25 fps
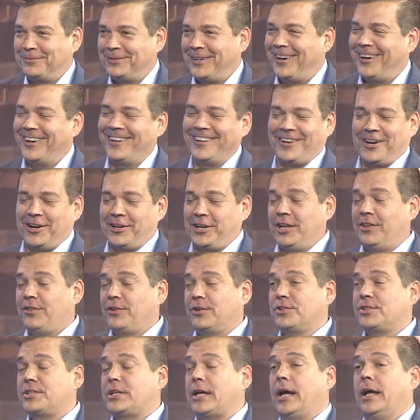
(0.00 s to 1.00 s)
on
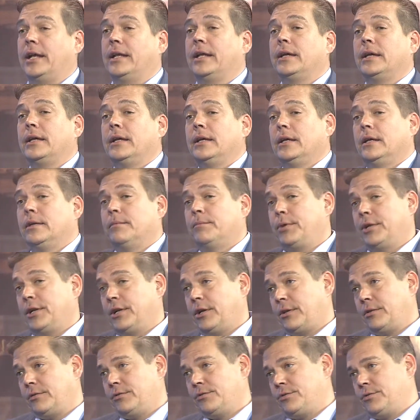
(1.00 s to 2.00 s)
either side,
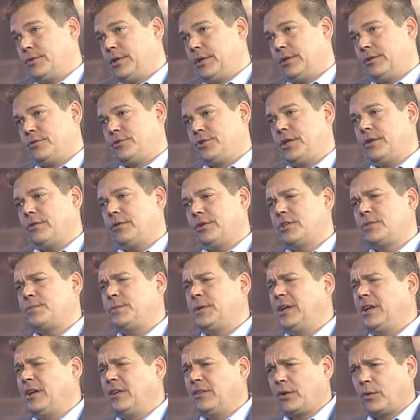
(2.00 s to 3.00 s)
but generally
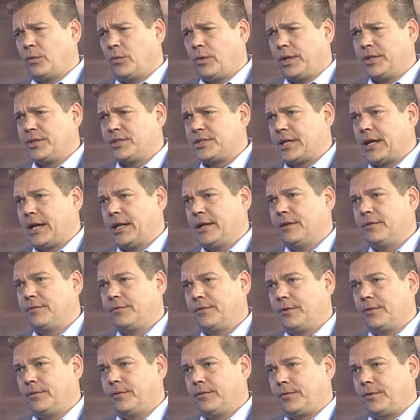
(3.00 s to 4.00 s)
speaking, they're one-sided
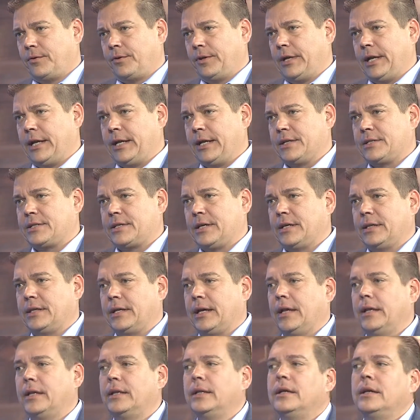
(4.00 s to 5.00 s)
for headaches like
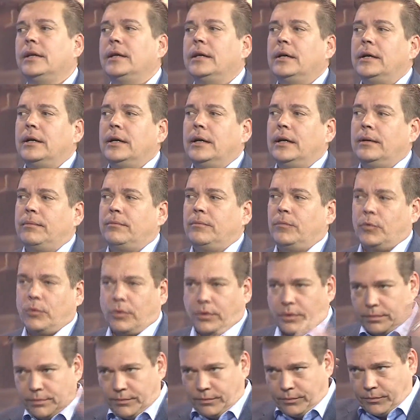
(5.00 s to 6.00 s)
that,
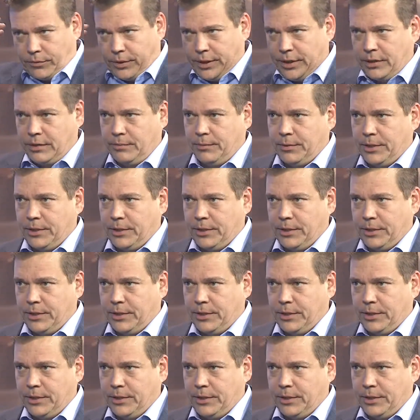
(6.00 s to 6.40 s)
or right at the